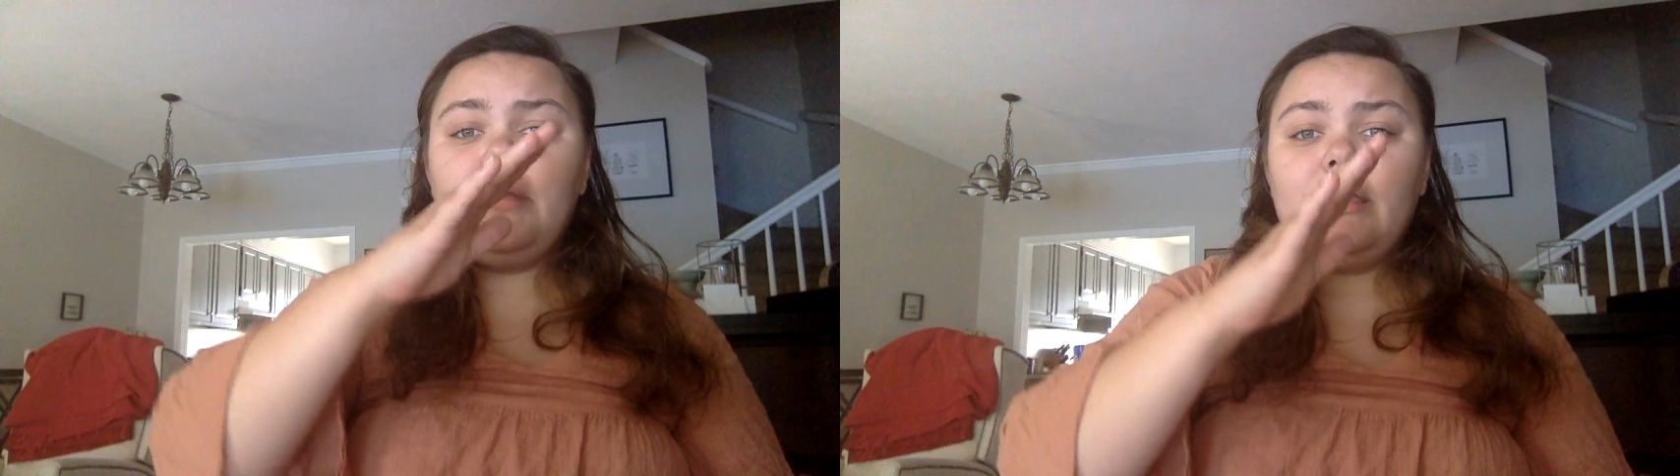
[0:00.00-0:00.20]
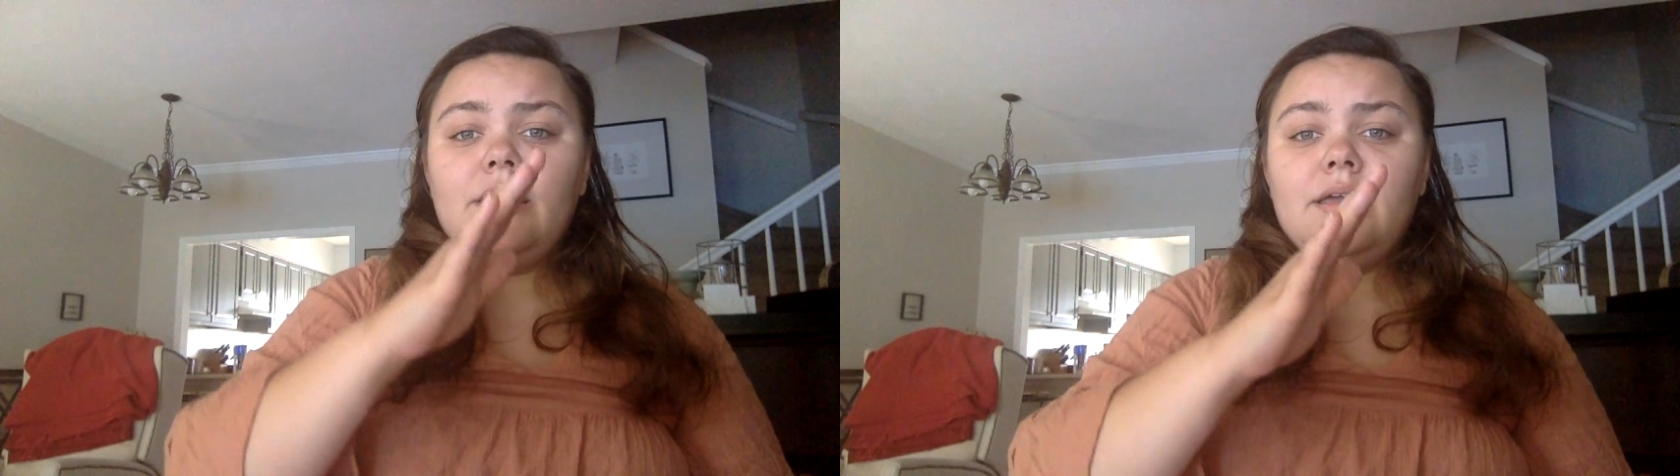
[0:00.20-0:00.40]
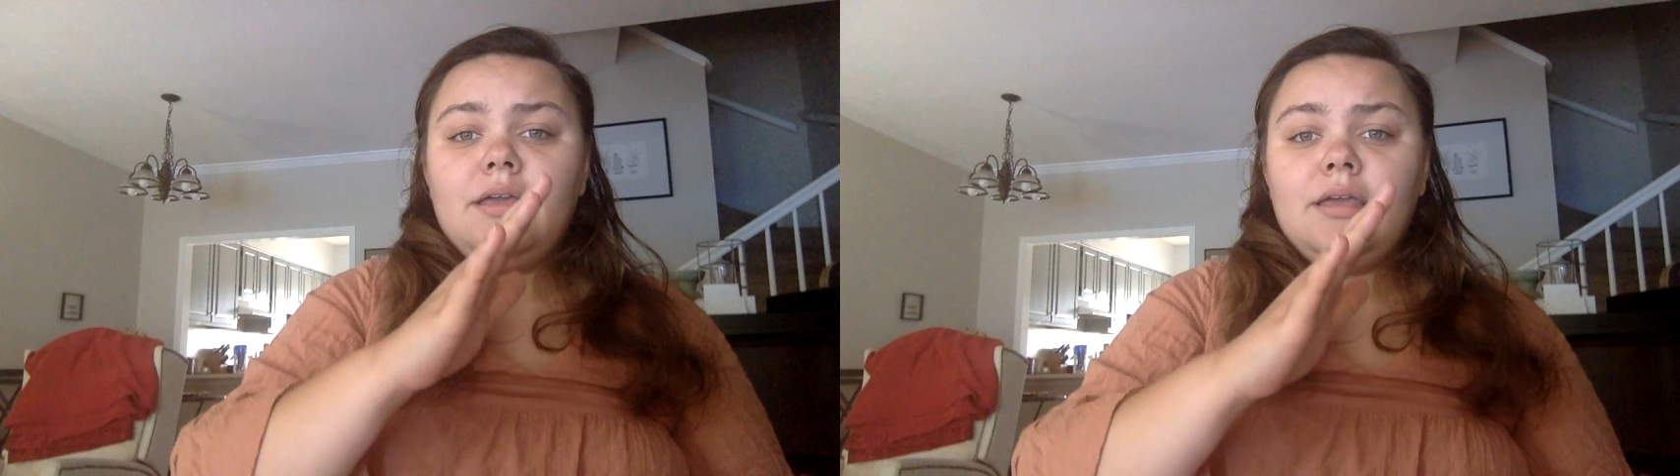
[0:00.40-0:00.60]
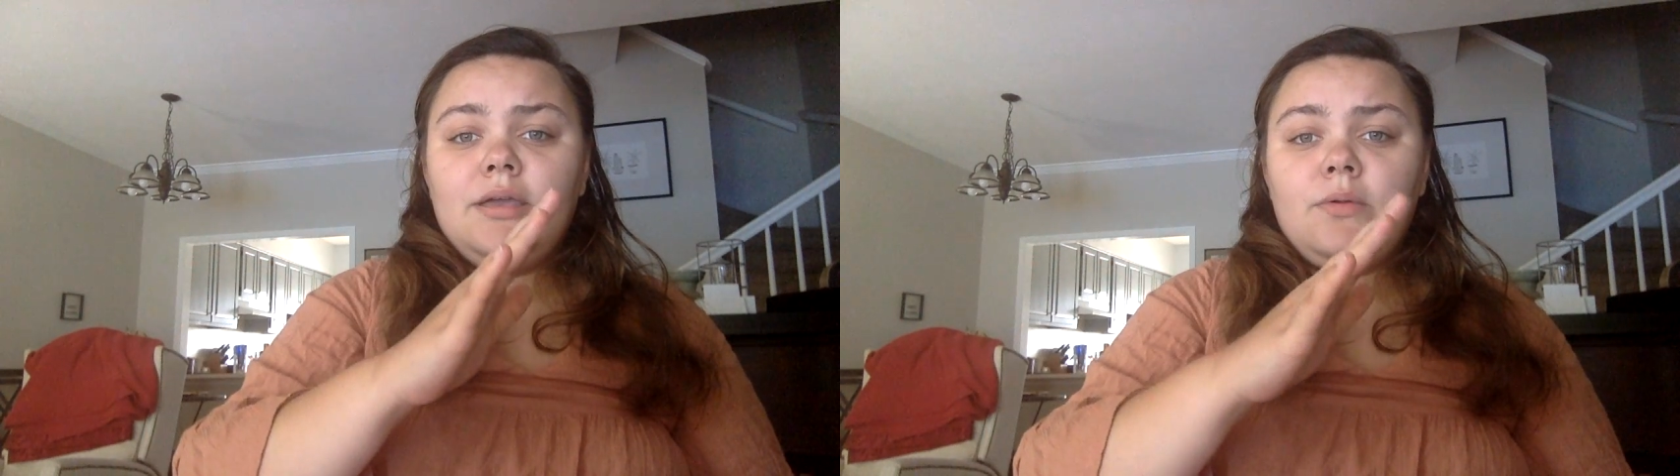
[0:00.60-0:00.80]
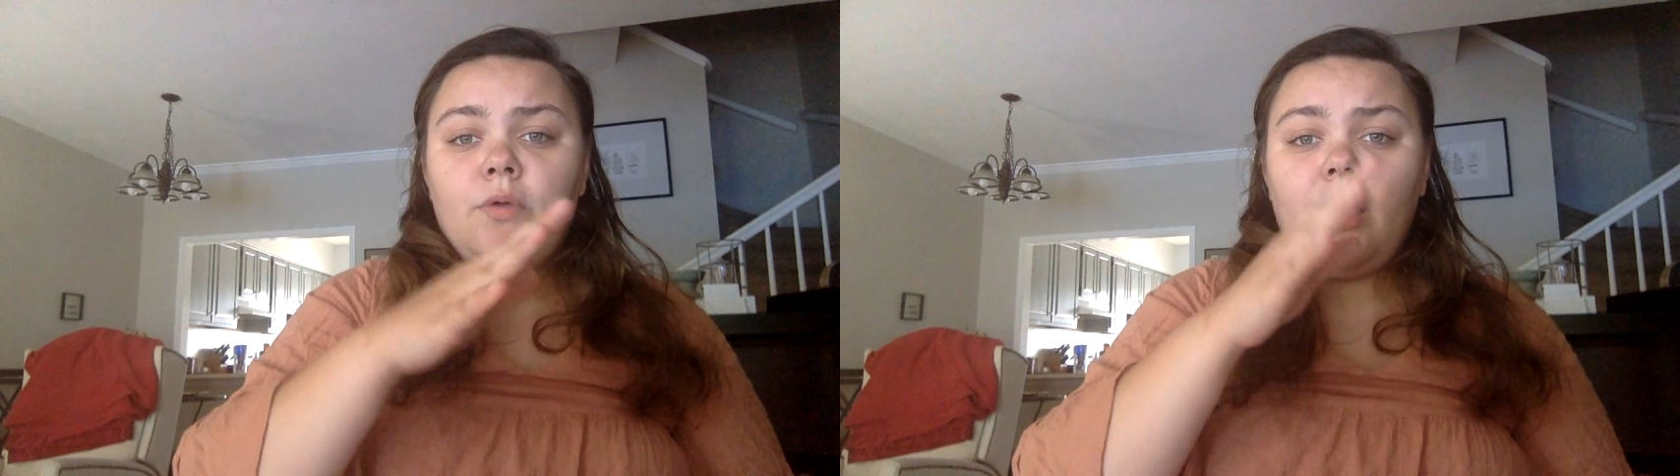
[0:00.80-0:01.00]

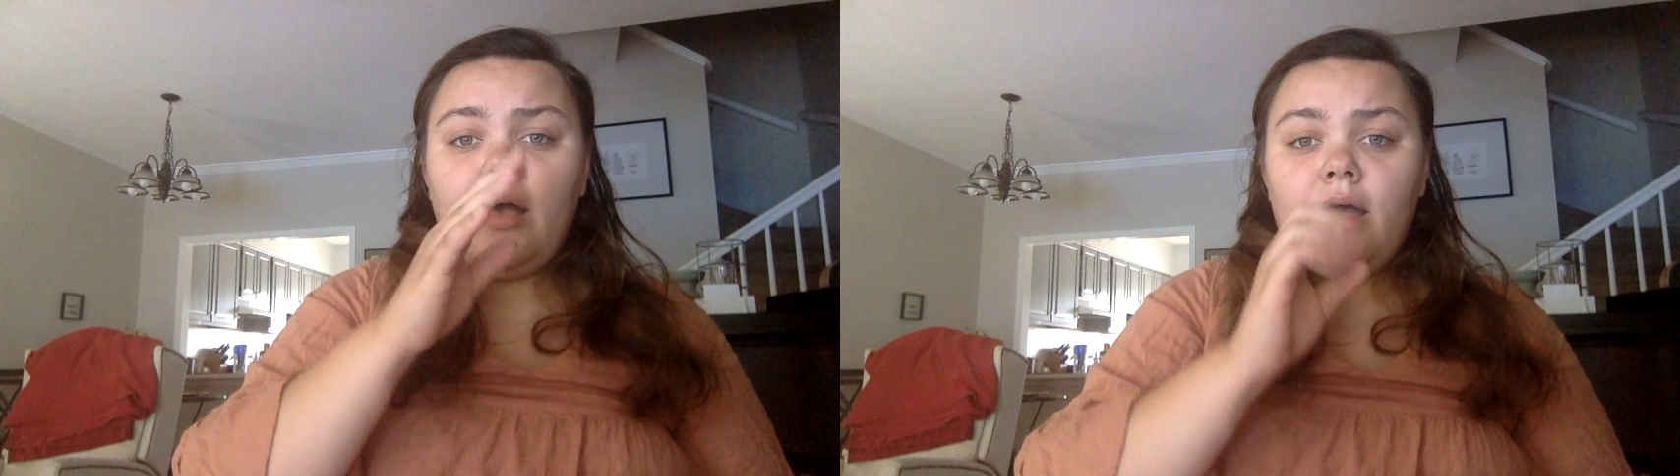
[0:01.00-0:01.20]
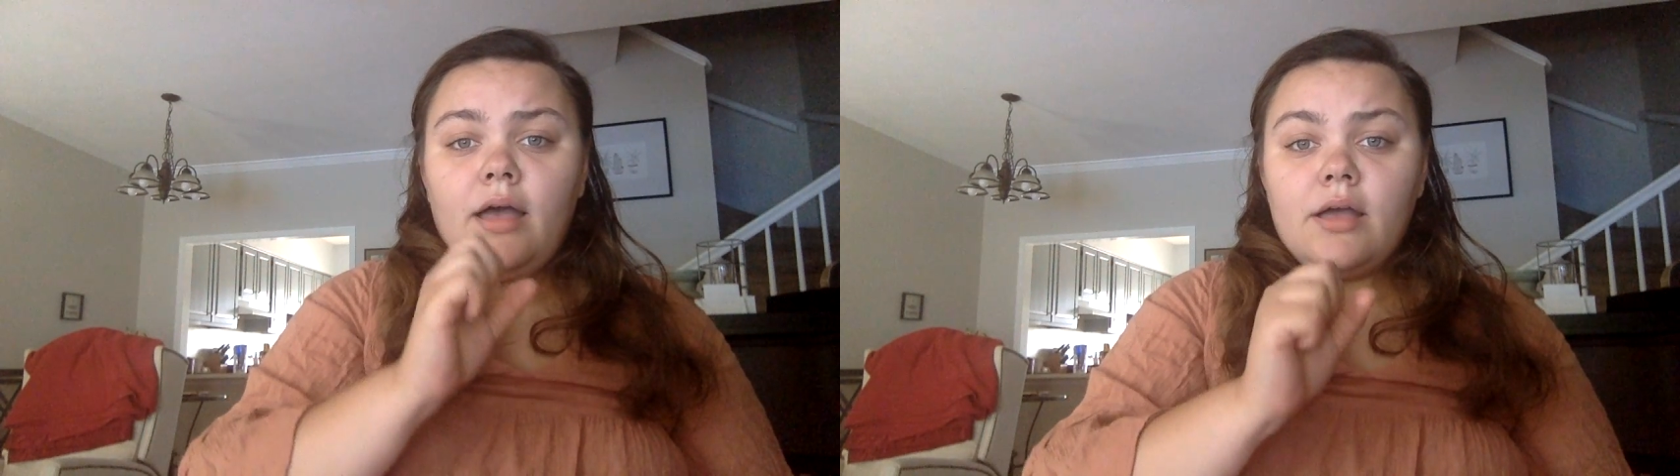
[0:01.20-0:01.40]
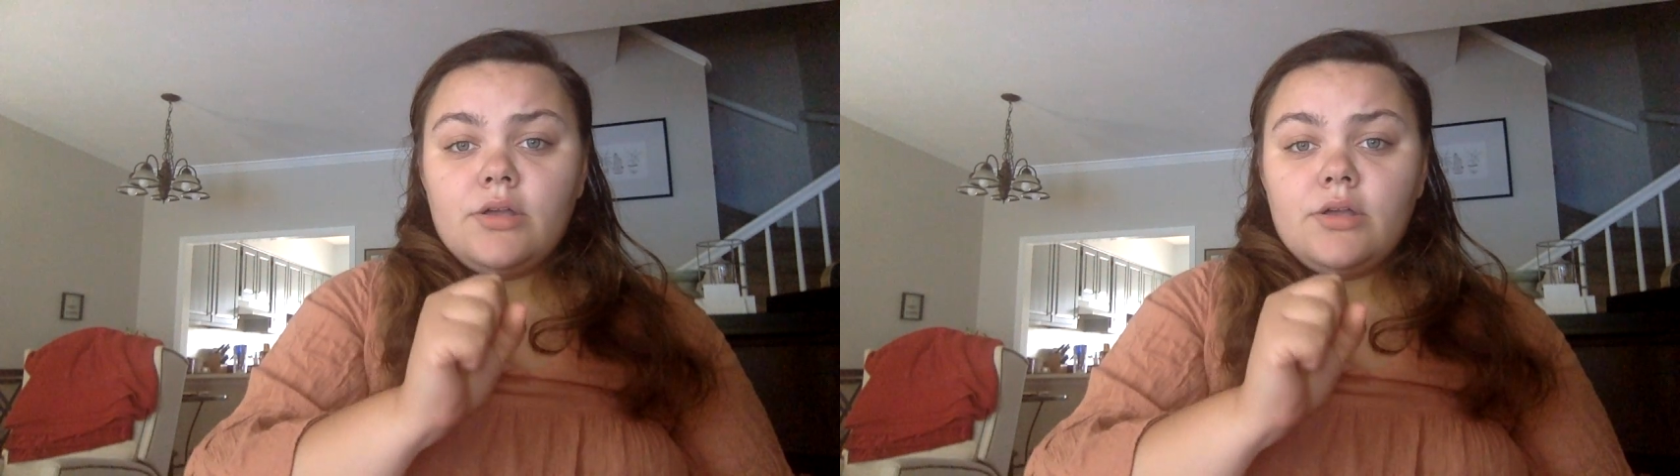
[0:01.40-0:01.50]
mi, re,